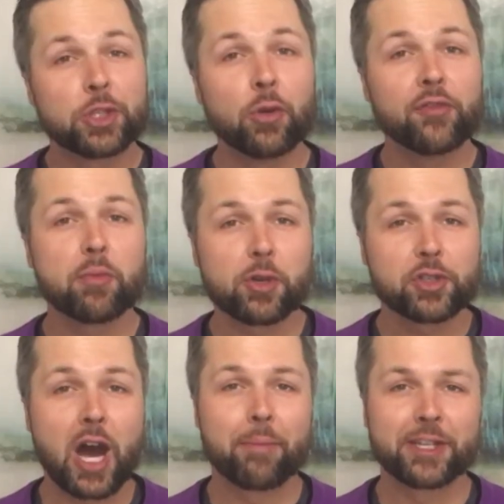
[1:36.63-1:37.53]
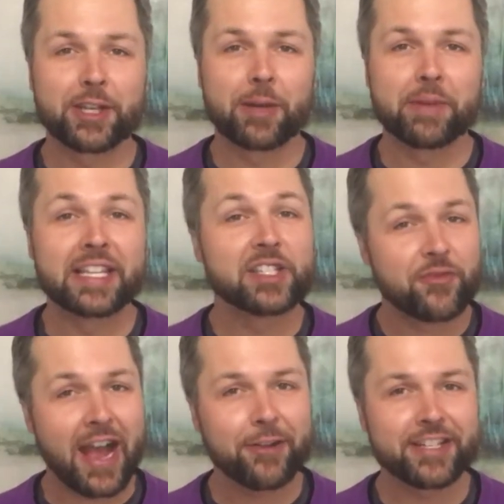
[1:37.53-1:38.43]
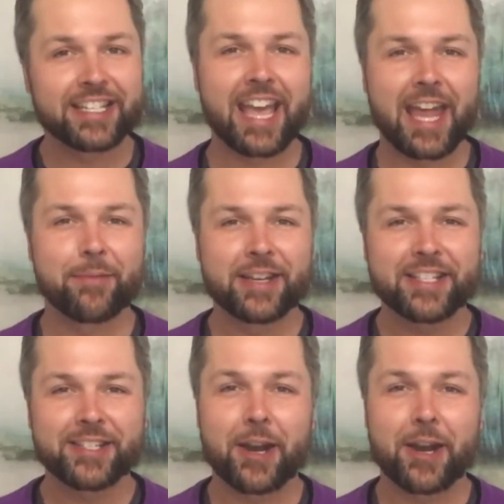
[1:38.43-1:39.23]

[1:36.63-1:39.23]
2 of the most common terpenes found in cannabis